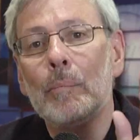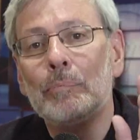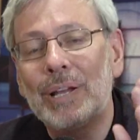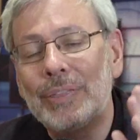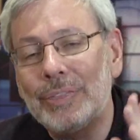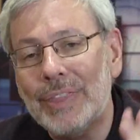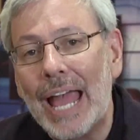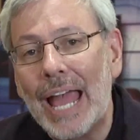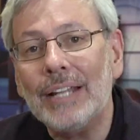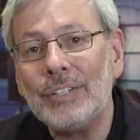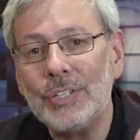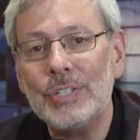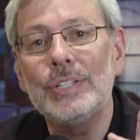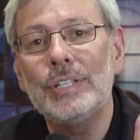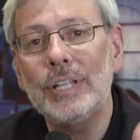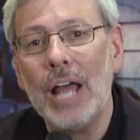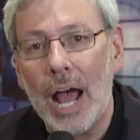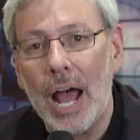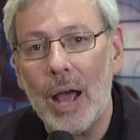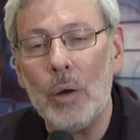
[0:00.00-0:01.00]
But that's
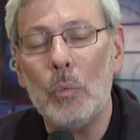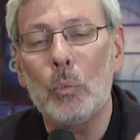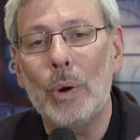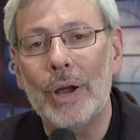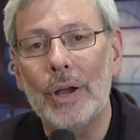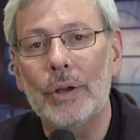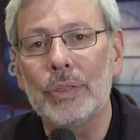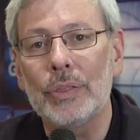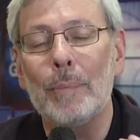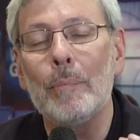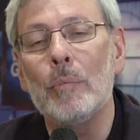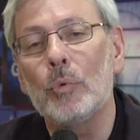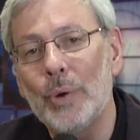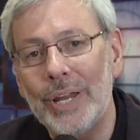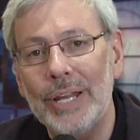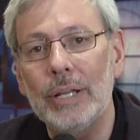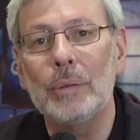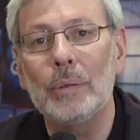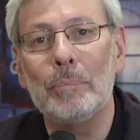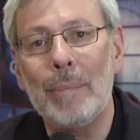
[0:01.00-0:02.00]
not where the
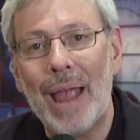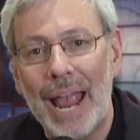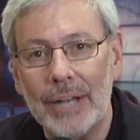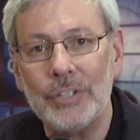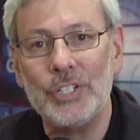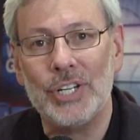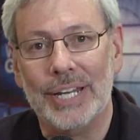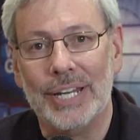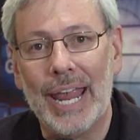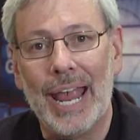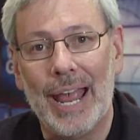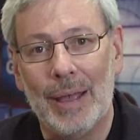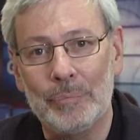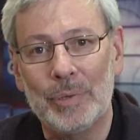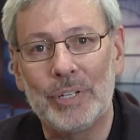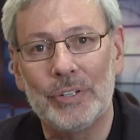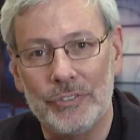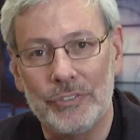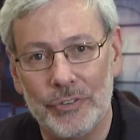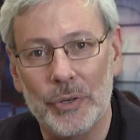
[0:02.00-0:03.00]
real magic
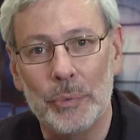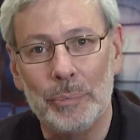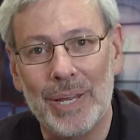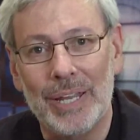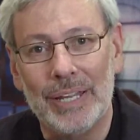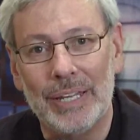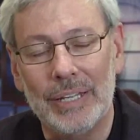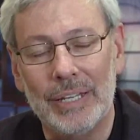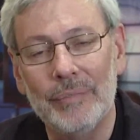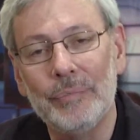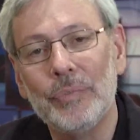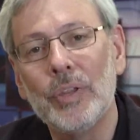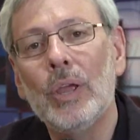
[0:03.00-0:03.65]
happened for me.